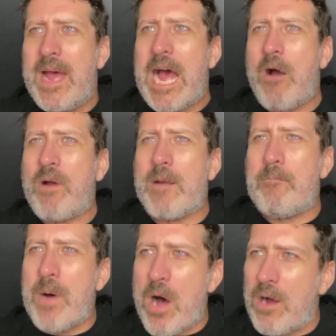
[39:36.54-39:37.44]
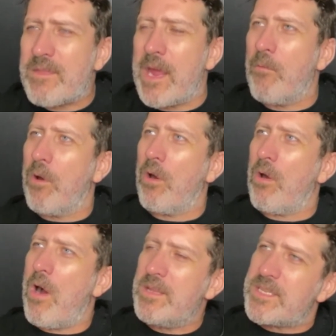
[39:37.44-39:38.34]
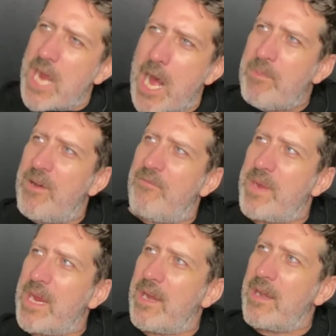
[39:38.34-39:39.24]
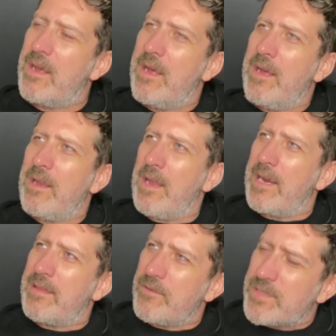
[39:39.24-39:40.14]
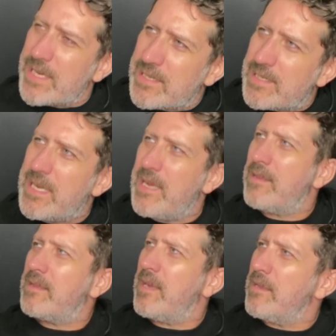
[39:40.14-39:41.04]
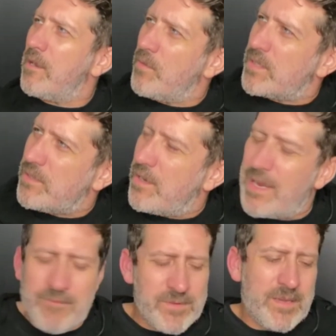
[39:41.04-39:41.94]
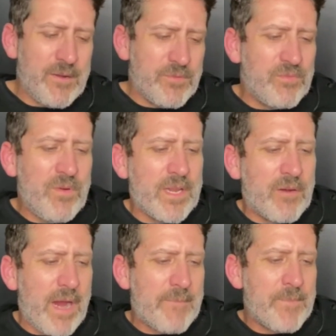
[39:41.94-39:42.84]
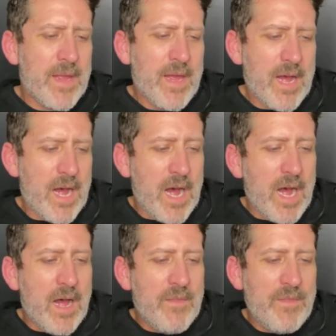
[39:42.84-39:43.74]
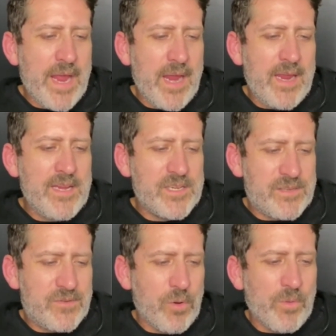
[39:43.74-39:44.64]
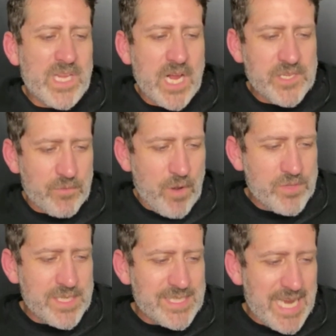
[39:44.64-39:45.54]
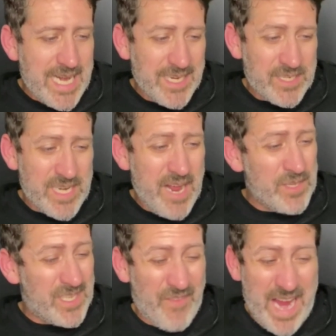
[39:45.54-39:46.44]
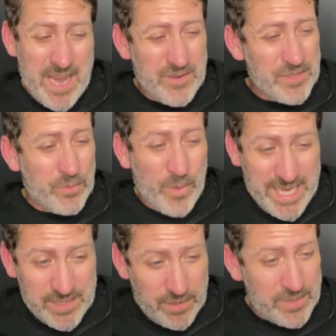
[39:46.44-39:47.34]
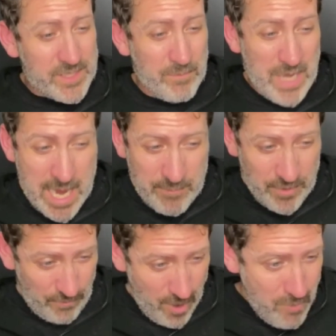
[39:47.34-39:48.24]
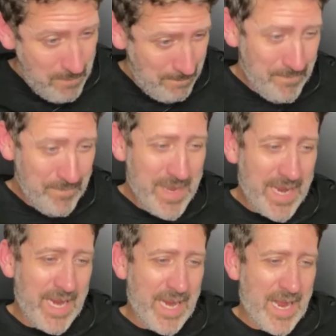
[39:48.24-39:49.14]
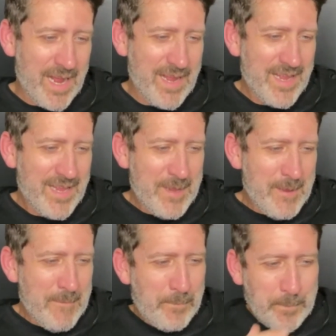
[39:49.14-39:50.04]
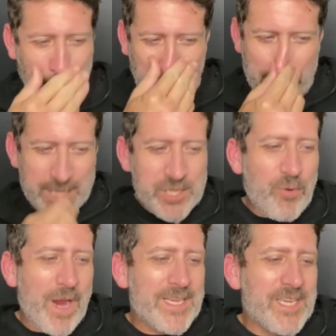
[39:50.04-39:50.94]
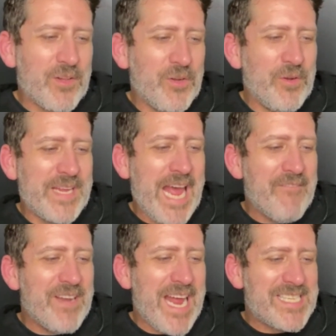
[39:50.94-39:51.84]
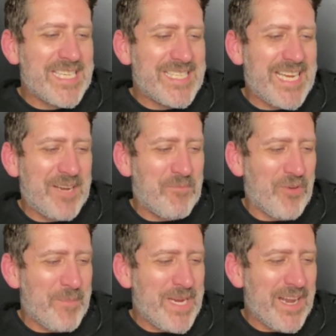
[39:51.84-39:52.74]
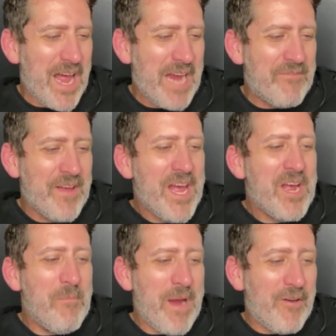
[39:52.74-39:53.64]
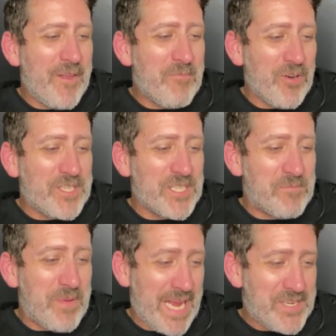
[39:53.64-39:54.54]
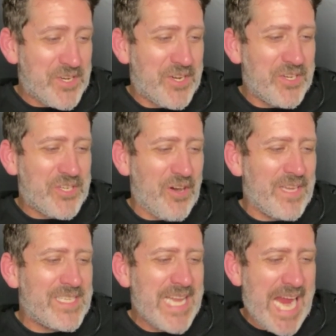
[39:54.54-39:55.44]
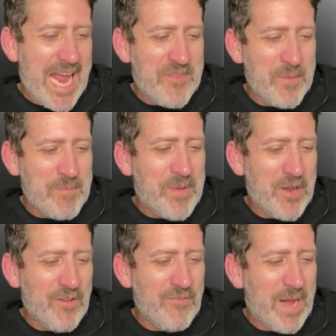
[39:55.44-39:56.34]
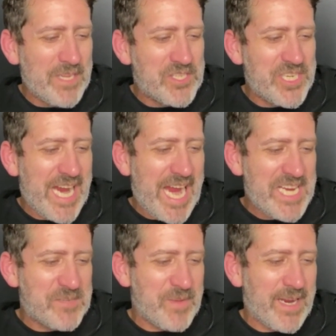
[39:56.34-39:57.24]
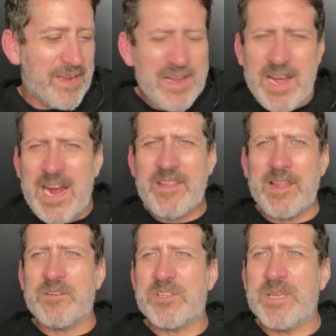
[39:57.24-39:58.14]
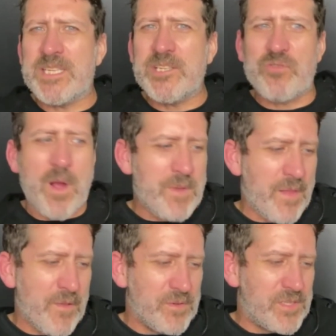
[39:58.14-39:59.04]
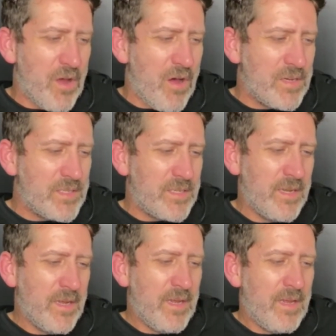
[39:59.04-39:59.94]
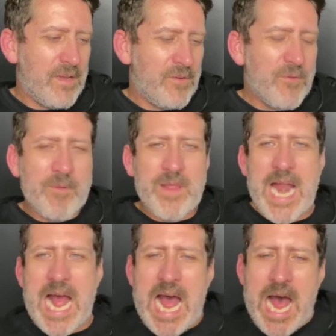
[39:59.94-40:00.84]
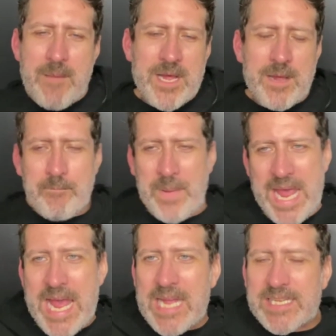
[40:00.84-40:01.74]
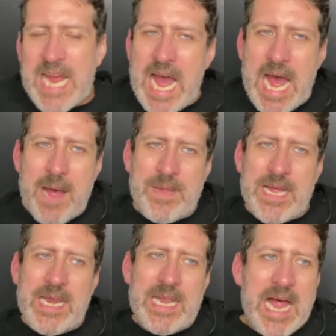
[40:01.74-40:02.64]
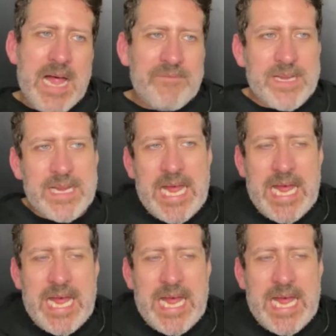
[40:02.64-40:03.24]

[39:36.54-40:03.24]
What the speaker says: kind of punk they were, on top of being like, there was like synth and there was new, it was really great. He's toured with Guns N' Roses, Nine Inch Nails, The Vandals, Weezer, Sublime with Rome, His credits include the Evanescence hit "Bring Me to Life," Meredith Brooks's "Bitch," "Good Charlotte's the Anthem," and "Puddle of Mud's "She Hates Me." I think that just means he drummed on those songs. Remember that? I'm a bitch, I'm a lover.